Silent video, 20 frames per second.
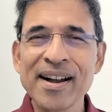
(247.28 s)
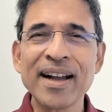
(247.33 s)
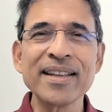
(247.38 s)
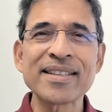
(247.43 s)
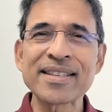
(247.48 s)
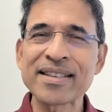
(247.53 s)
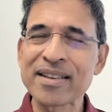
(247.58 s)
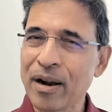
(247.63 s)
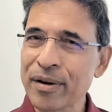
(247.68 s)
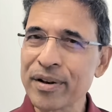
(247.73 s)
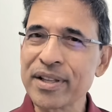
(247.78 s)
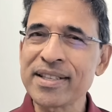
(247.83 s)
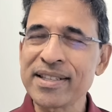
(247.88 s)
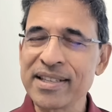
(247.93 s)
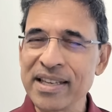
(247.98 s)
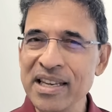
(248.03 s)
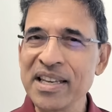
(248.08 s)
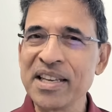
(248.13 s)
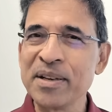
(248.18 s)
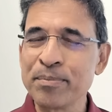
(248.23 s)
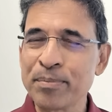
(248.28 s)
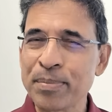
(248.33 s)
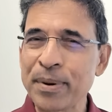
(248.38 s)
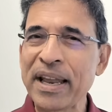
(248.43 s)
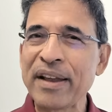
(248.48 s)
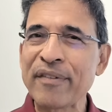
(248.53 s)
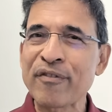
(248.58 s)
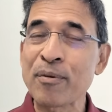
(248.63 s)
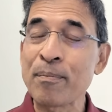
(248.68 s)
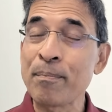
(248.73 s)
I started seeing him
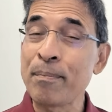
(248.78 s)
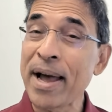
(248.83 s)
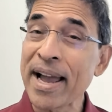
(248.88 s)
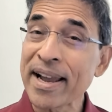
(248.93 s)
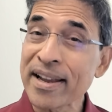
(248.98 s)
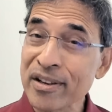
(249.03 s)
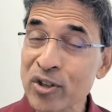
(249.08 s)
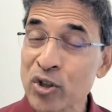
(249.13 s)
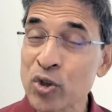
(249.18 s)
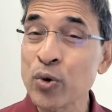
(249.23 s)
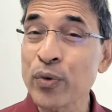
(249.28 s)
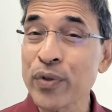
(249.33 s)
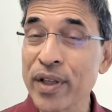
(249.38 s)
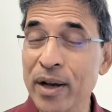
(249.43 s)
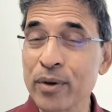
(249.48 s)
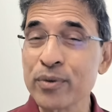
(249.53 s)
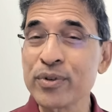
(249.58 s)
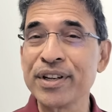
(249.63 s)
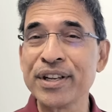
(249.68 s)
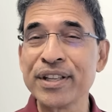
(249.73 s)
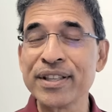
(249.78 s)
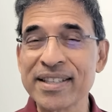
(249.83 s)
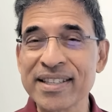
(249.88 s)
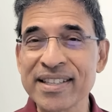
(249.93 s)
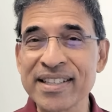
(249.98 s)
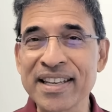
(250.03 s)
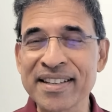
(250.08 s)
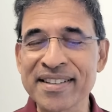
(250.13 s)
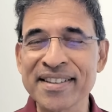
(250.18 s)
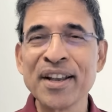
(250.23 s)
play from back in
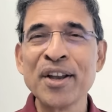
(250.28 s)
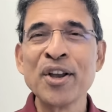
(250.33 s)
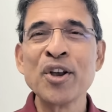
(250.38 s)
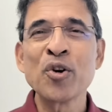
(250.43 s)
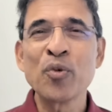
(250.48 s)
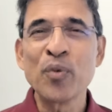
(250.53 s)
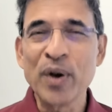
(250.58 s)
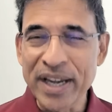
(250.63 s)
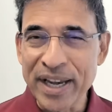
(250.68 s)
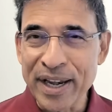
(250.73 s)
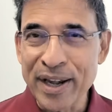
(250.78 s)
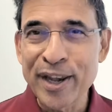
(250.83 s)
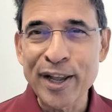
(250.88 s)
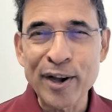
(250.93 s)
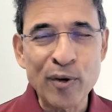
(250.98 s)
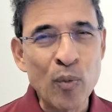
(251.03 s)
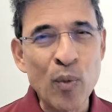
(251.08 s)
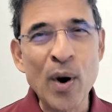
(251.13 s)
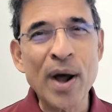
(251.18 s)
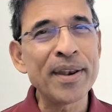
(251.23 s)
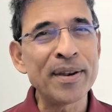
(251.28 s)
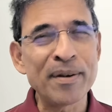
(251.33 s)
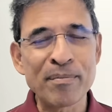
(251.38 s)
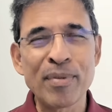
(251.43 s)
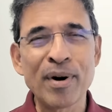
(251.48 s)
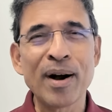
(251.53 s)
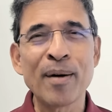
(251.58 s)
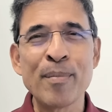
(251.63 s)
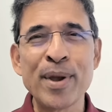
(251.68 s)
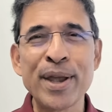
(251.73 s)
2006 when India won in
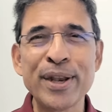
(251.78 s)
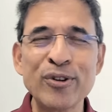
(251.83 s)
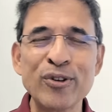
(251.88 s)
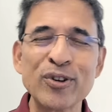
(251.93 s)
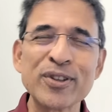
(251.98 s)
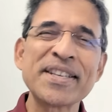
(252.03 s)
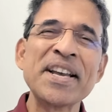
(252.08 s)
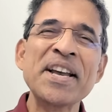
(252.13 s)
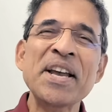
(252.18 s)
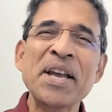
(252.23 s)
Barbados.